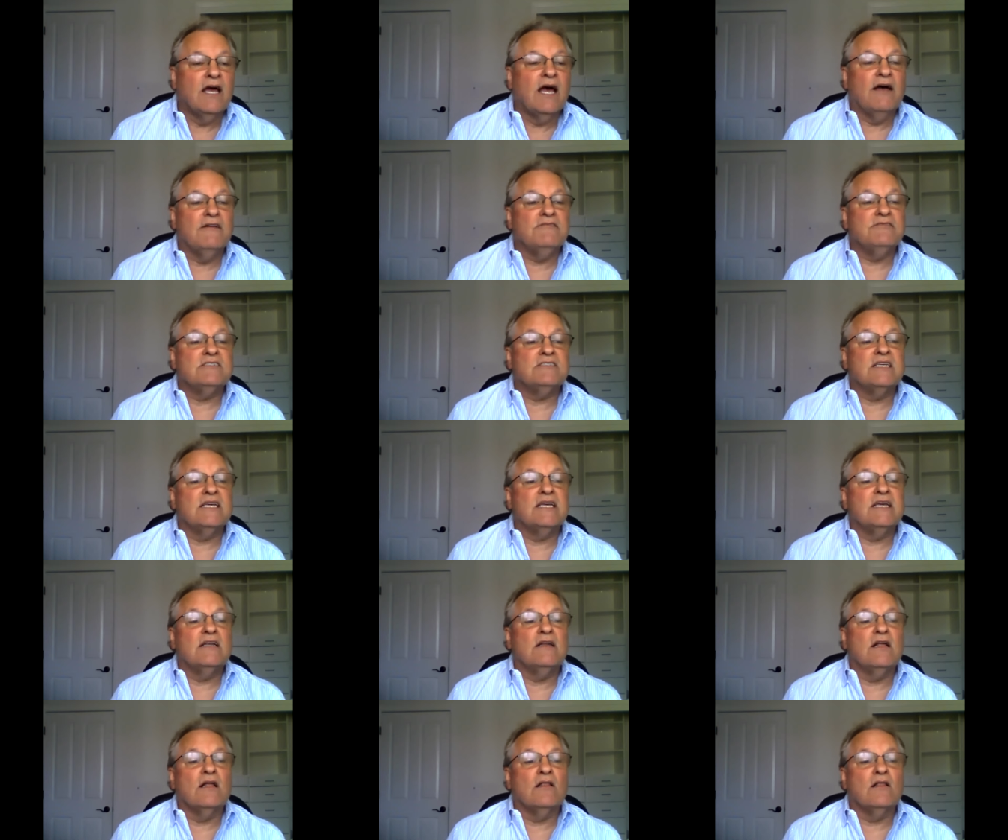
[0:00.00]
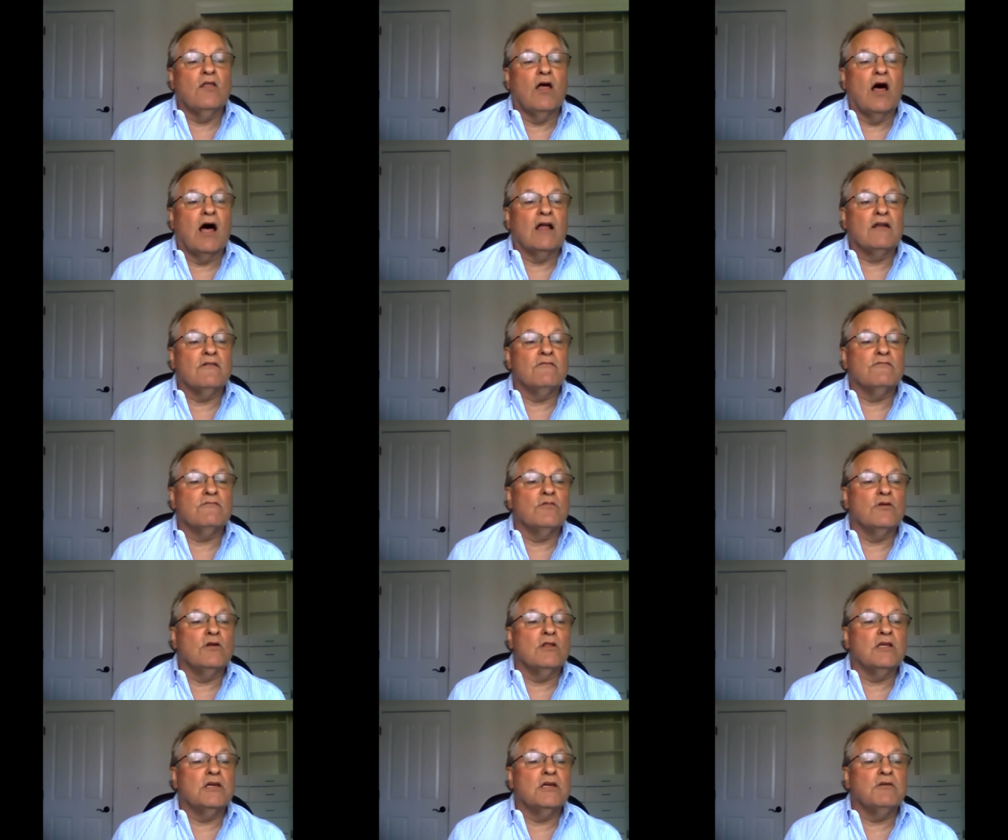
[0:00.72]
I've seen a lot of
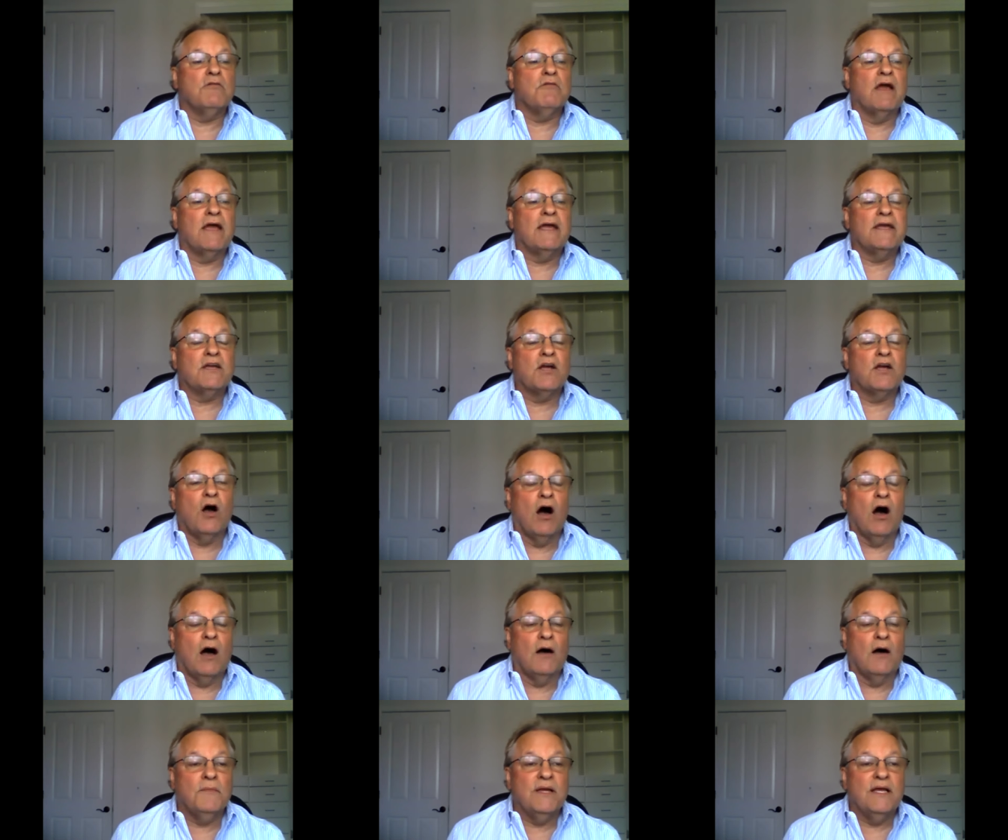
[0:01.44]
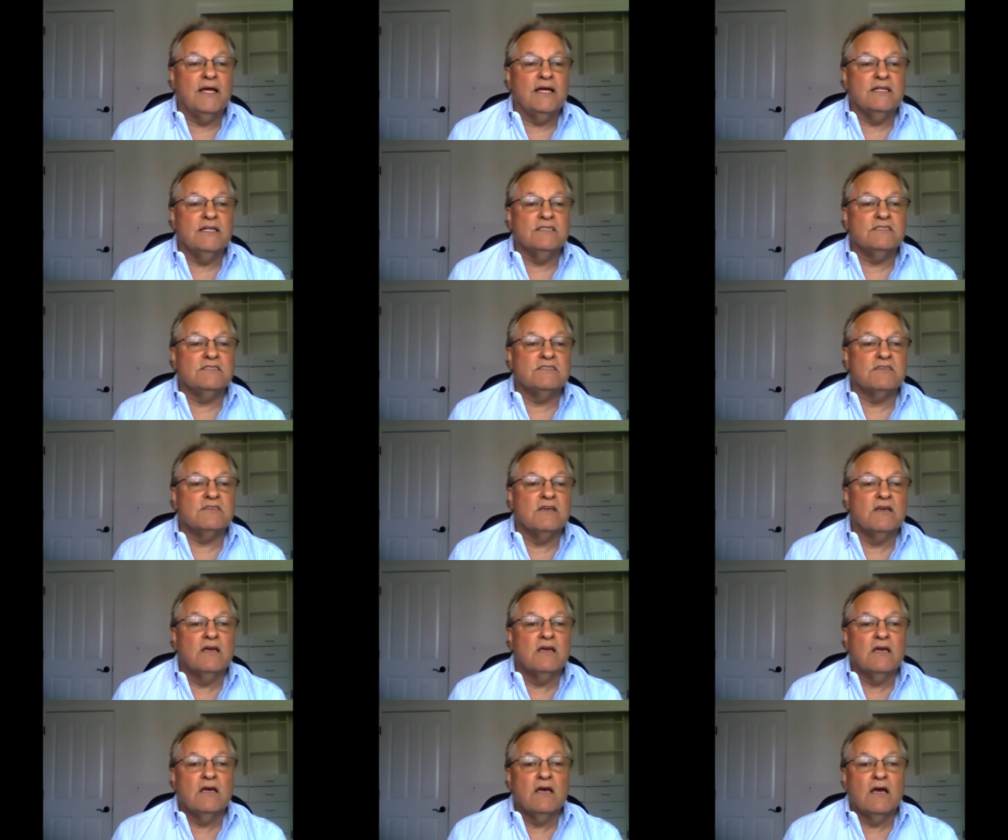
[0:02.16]
really great comments
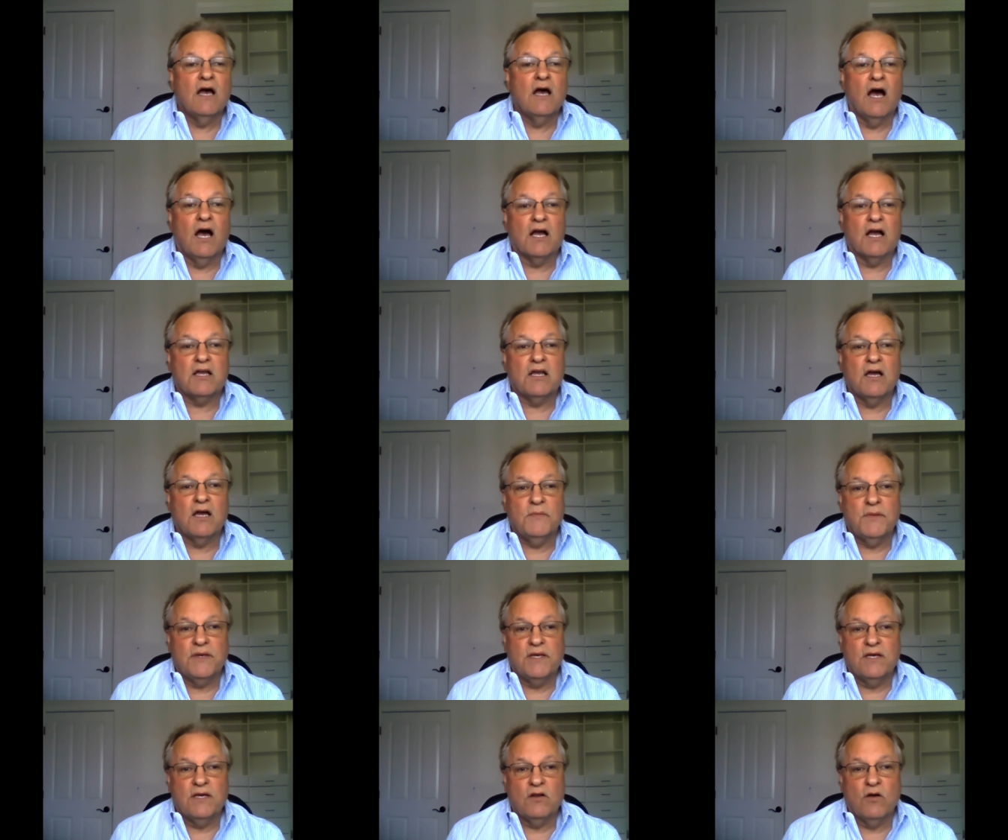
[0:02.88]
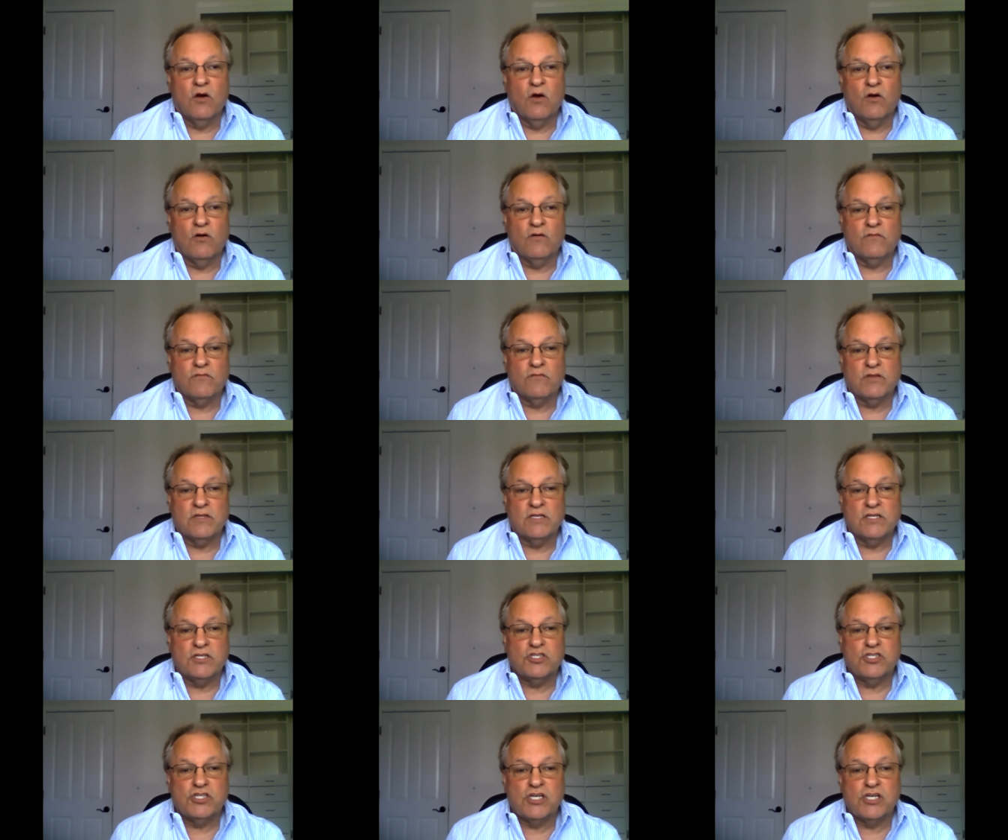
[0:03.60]
uh, come in over
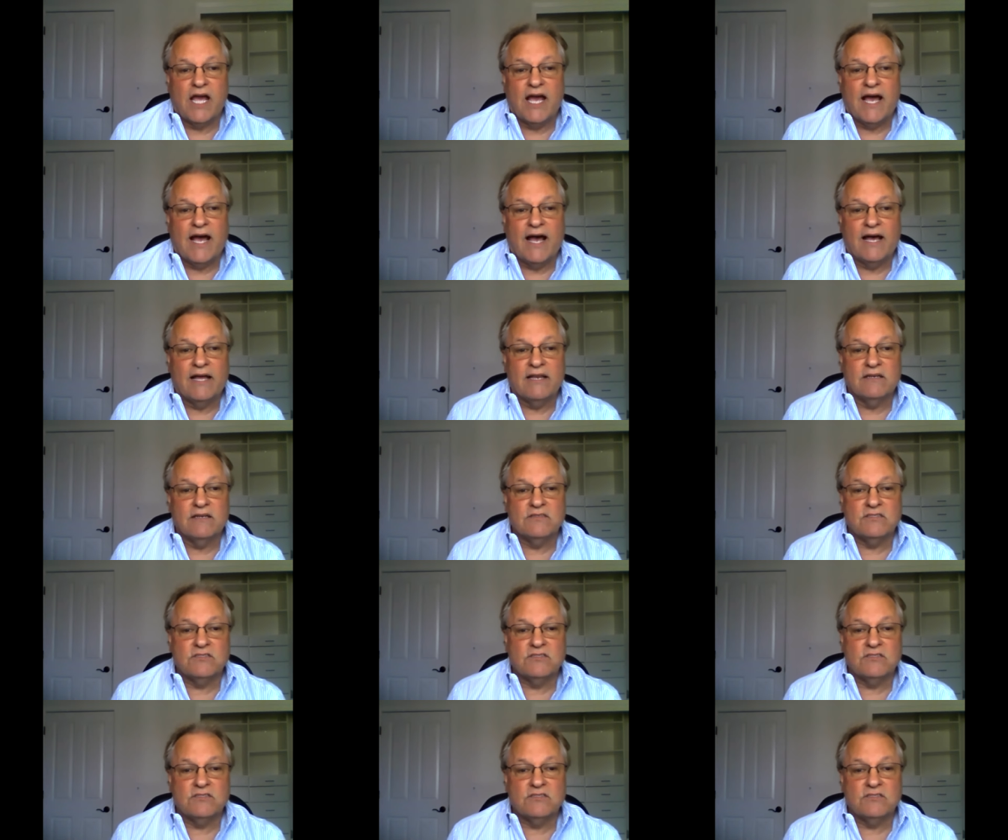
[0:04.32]
the chat.